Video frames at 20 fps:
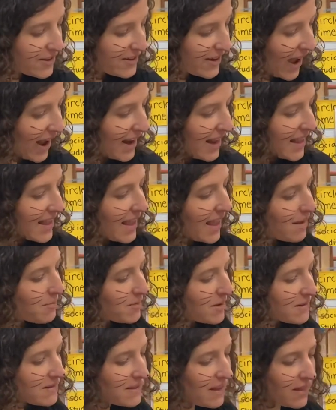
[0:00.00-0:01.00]
Johnny came
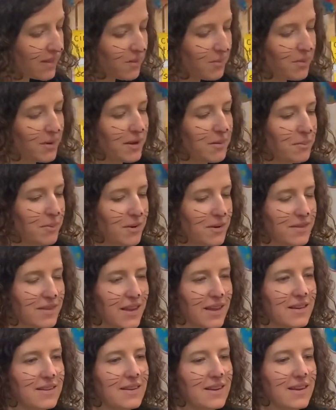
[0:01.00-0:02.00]
to celebrate
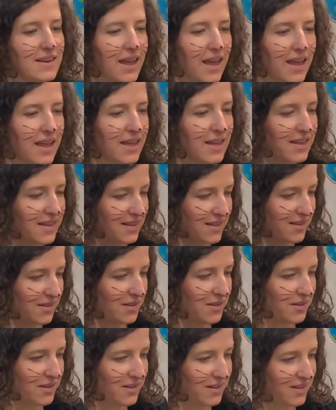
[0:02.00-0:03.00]
birthday today.
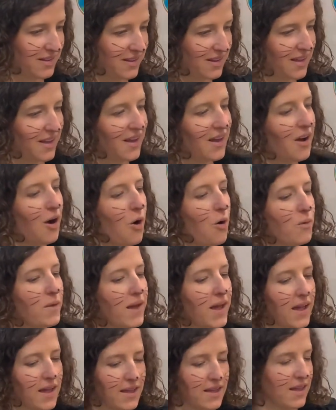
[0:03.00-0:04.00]

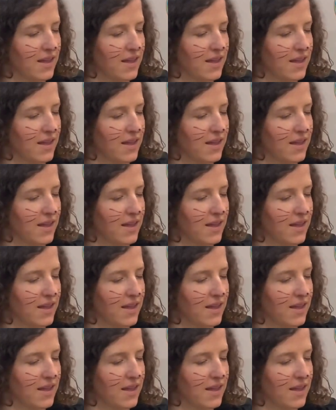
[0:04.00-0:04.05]
Okay.